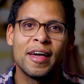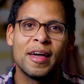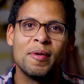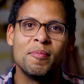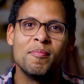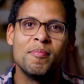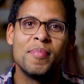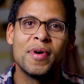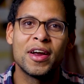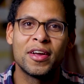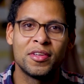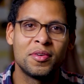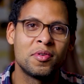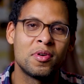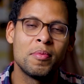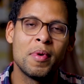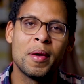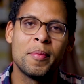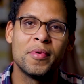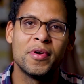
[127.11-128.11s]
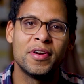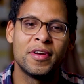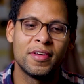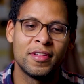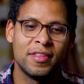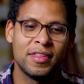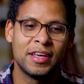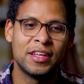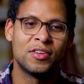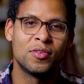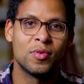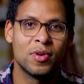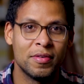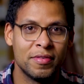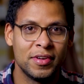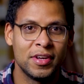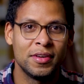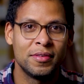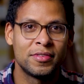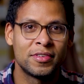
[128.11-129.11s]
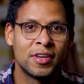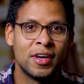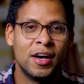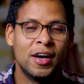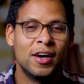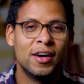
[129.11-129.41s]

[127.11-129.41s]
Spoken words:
and barely remembered the derivatives.